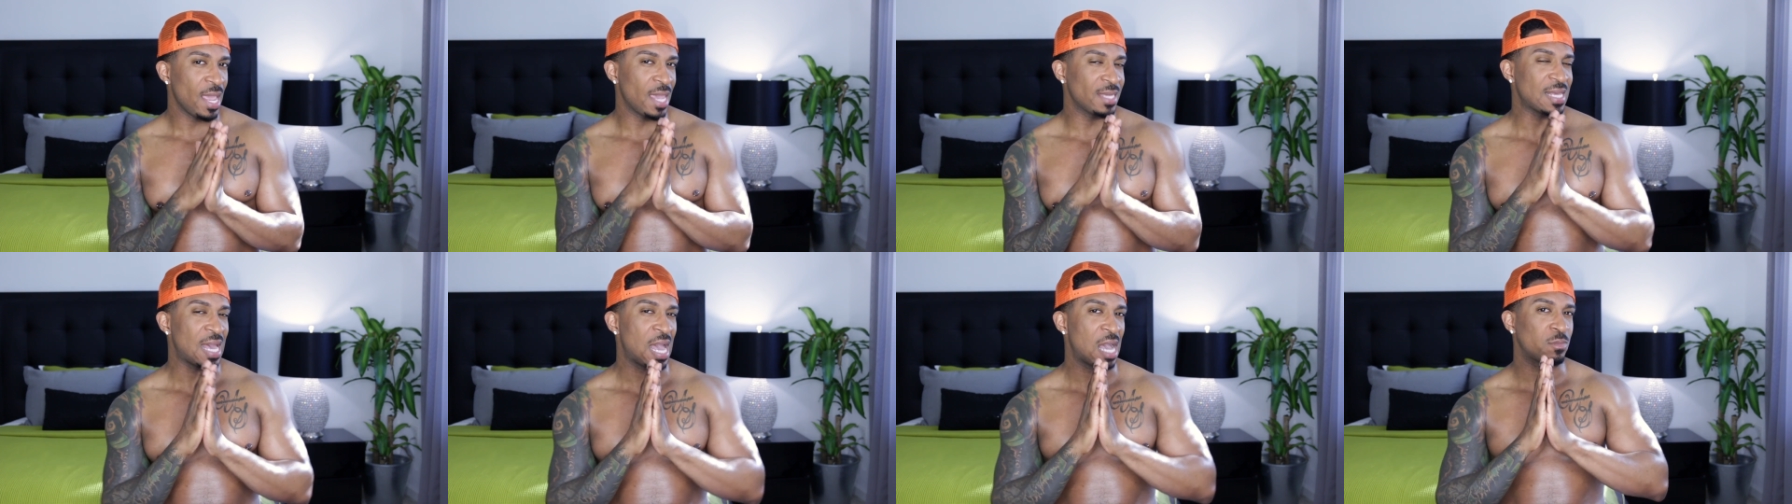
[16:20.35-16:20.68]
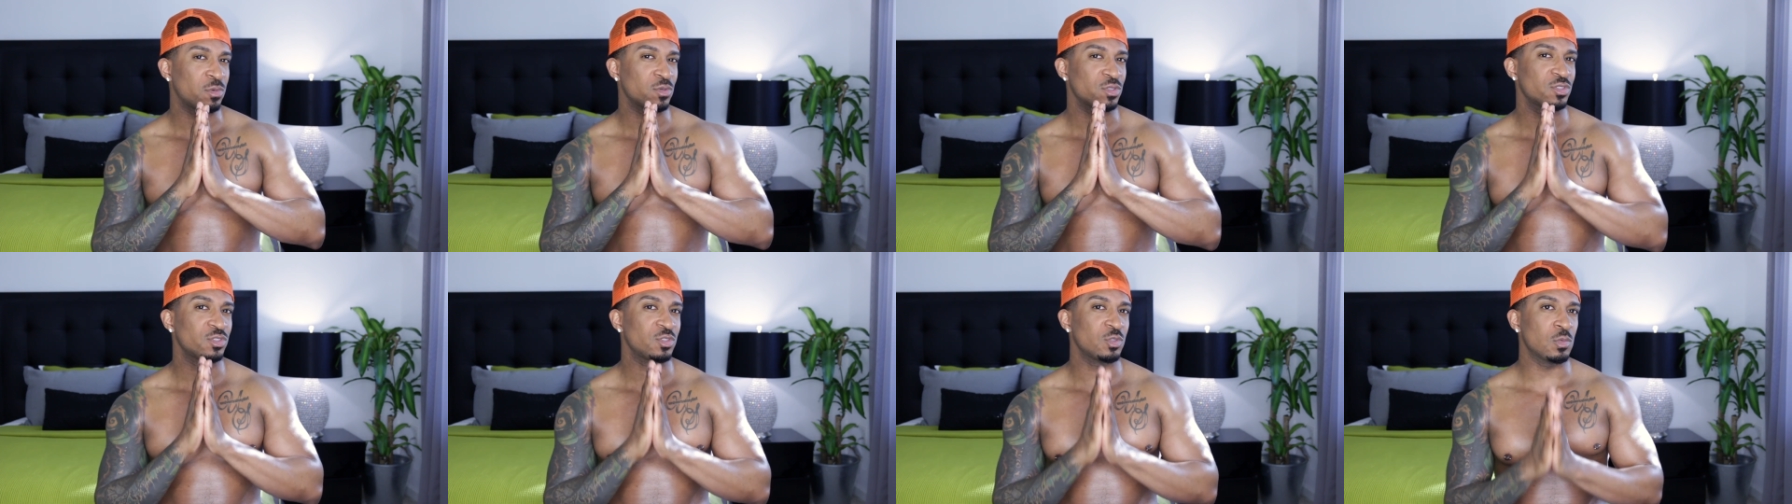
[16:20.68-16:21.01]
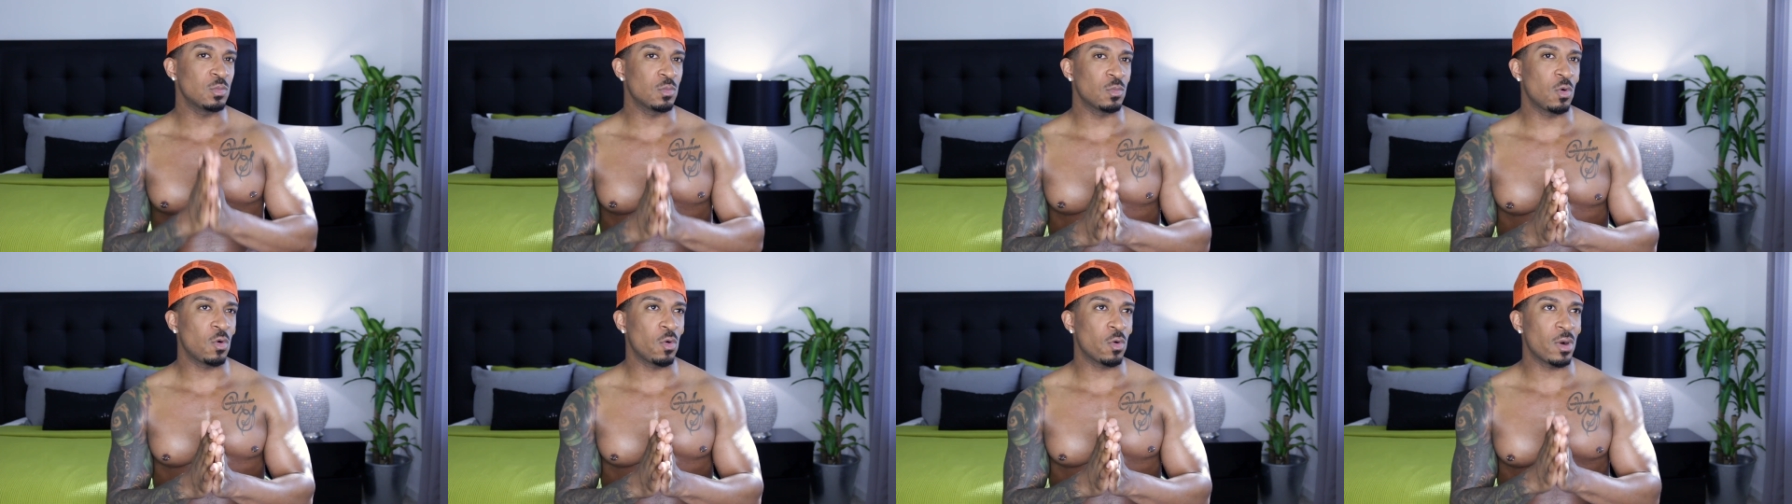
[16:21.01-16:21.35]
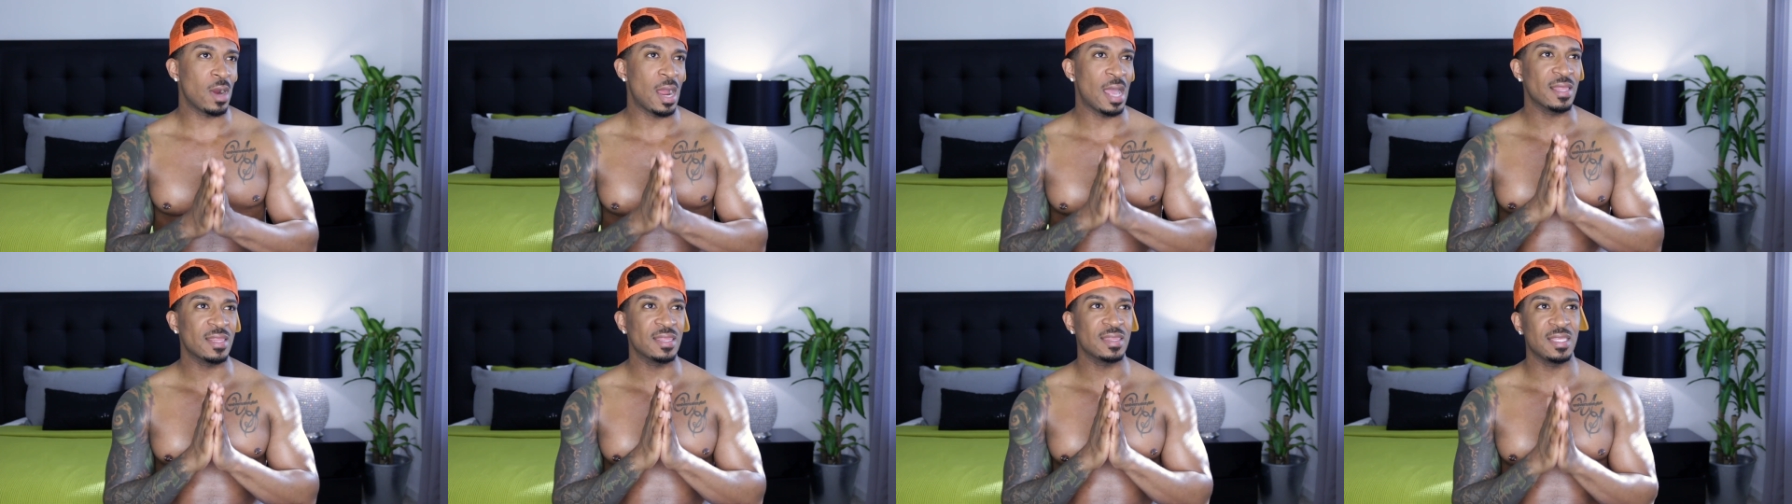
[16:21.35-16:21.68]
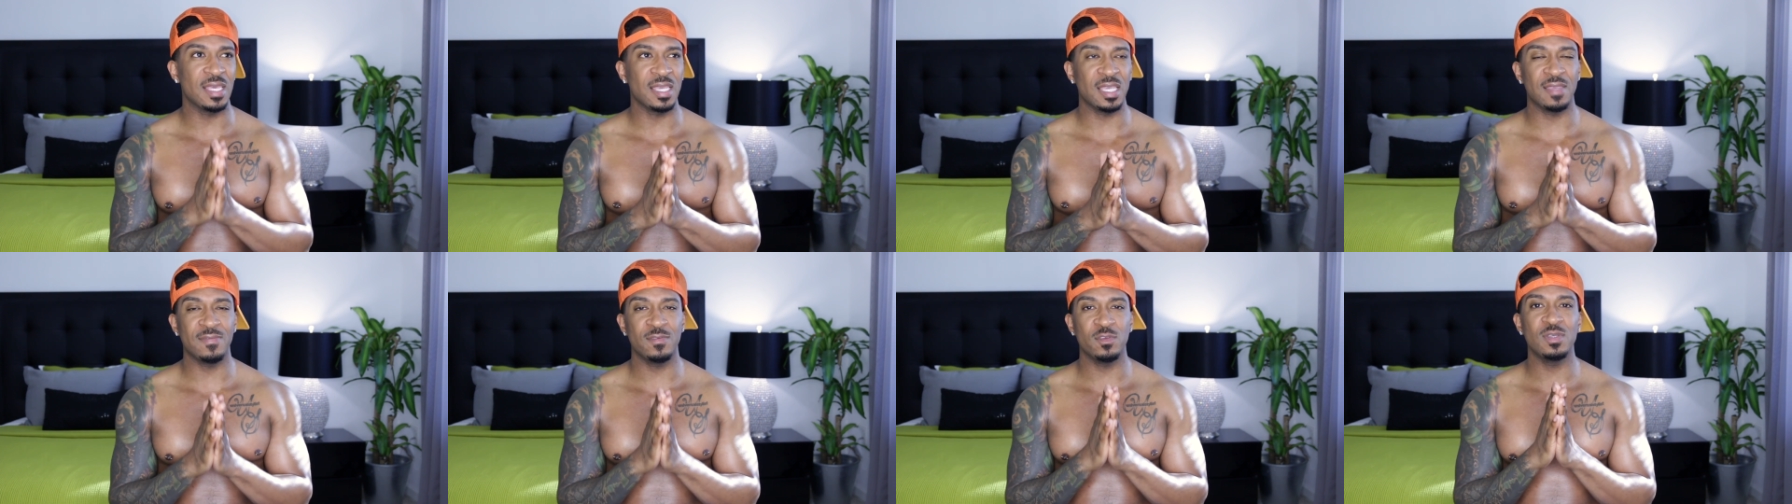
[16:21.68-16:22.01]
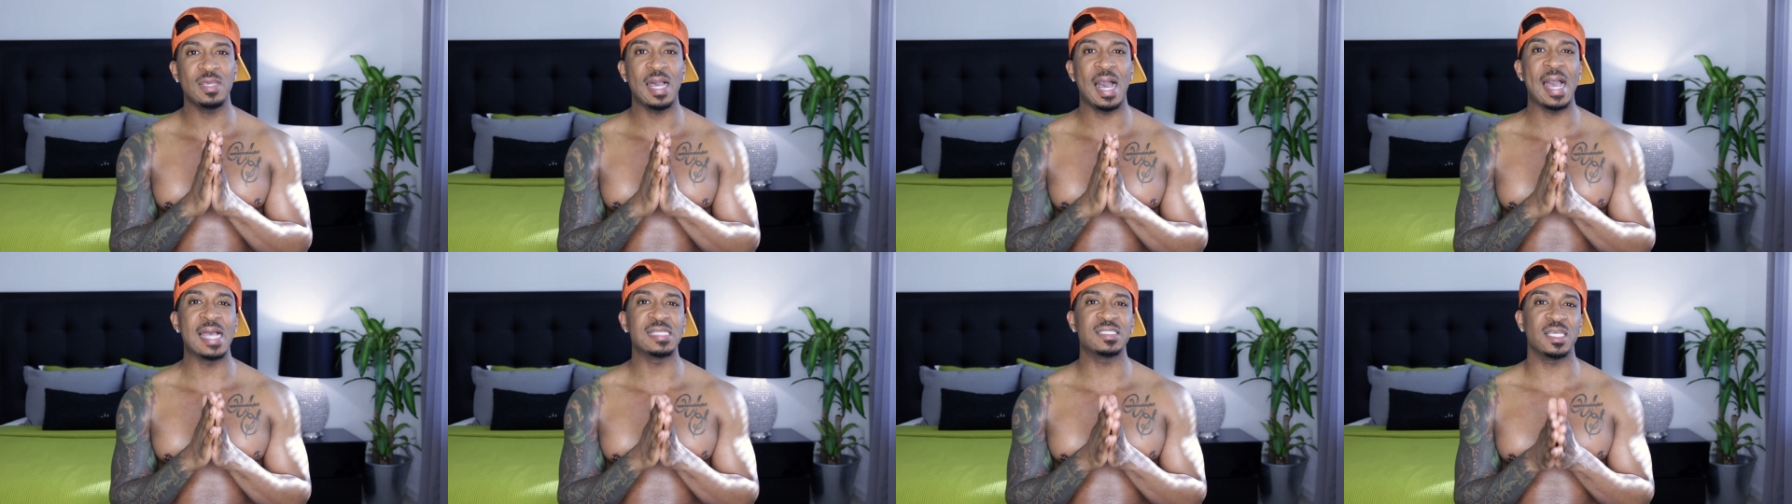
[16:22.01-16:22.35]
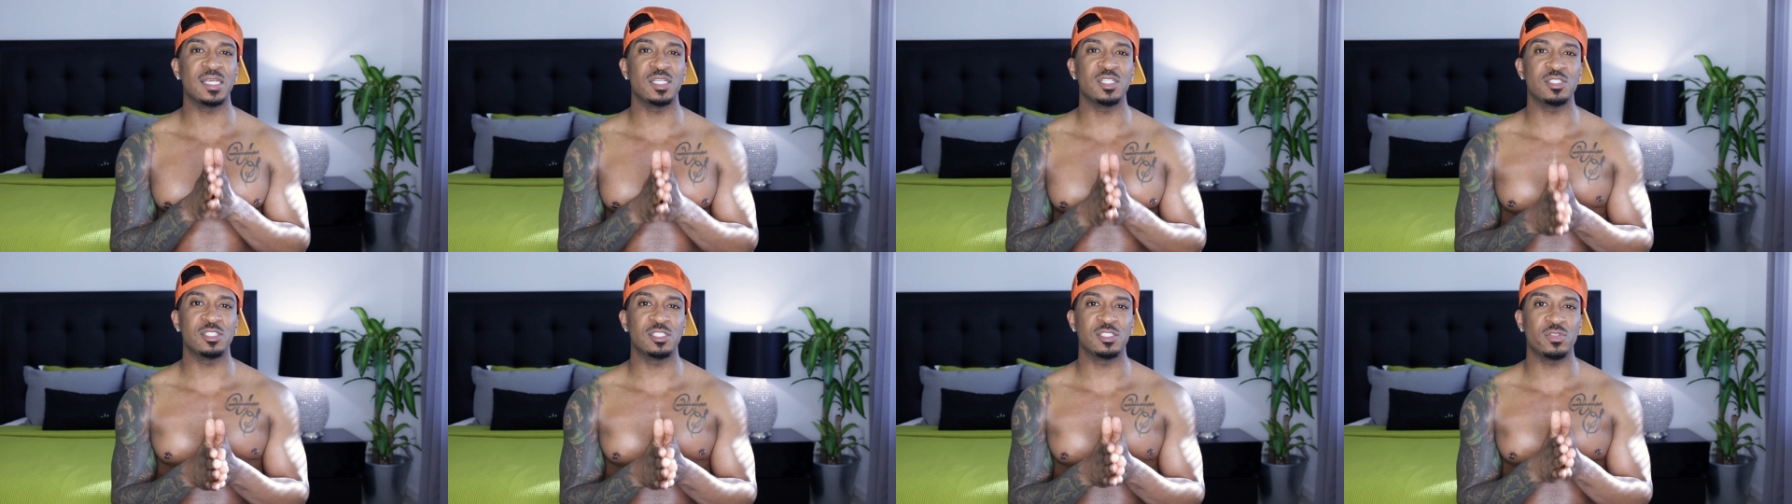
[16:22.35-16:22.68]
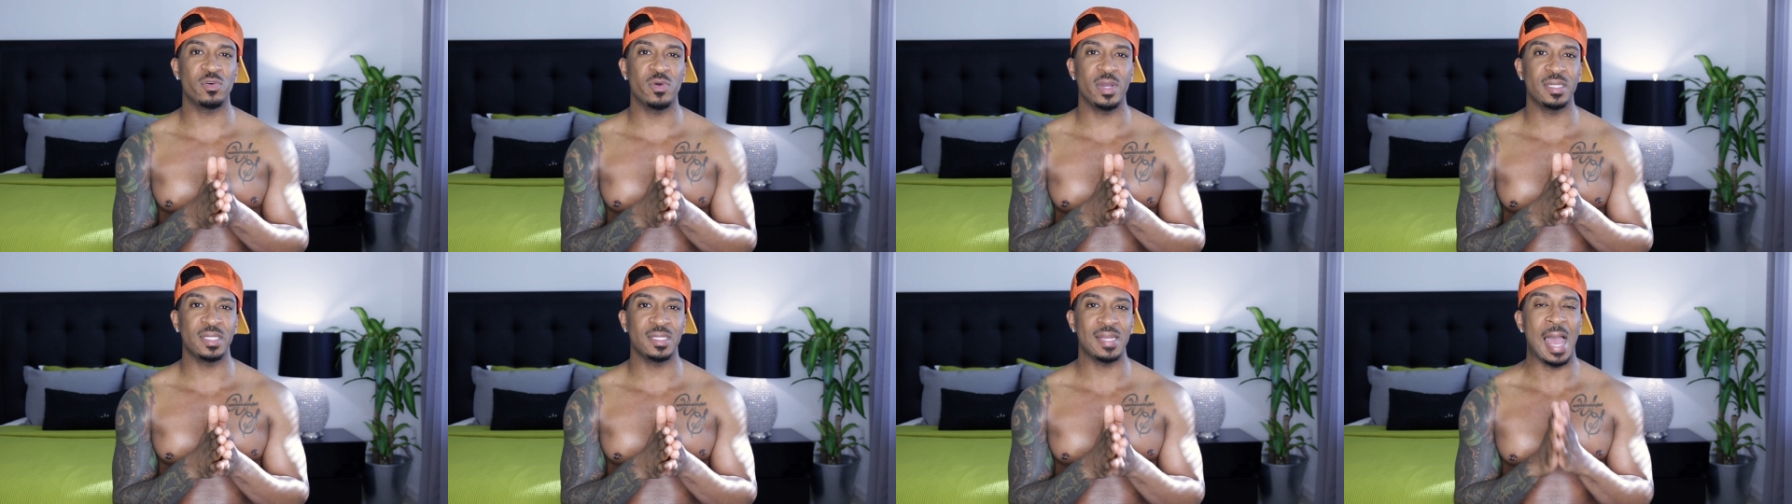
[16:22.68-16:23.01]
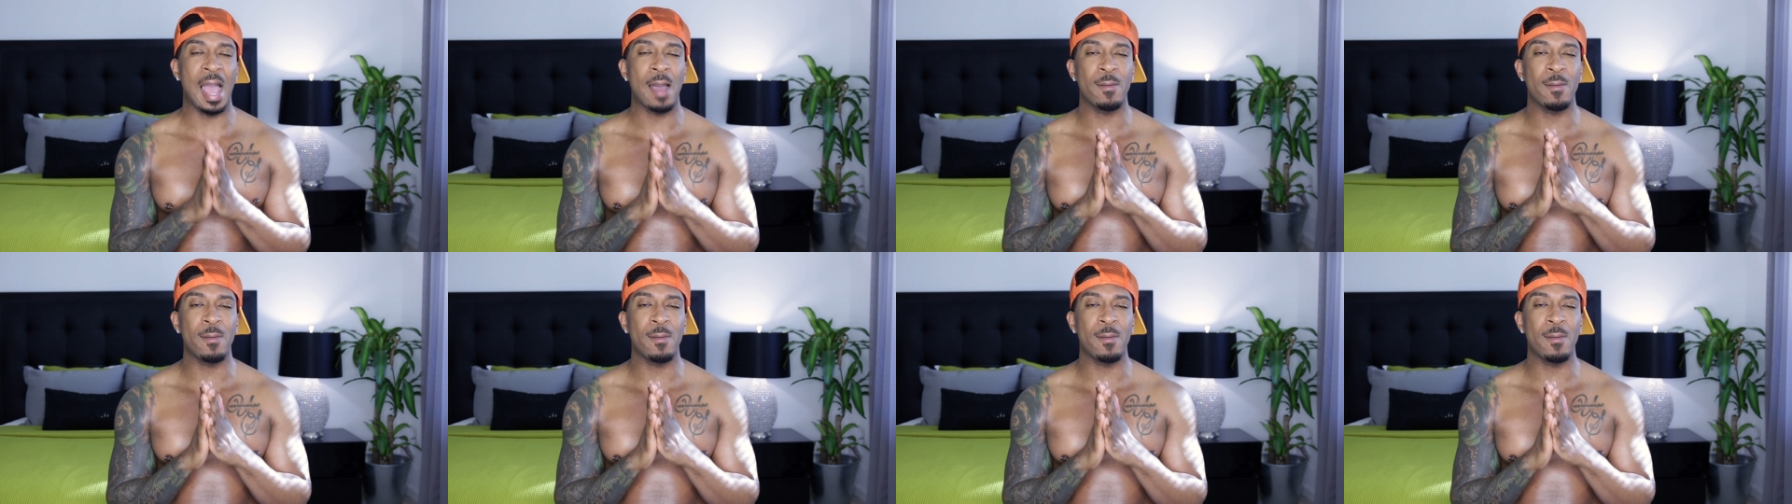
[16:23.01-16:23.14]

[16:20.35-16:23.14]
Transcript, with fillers: And I will do more. I think you guys enjoyed it.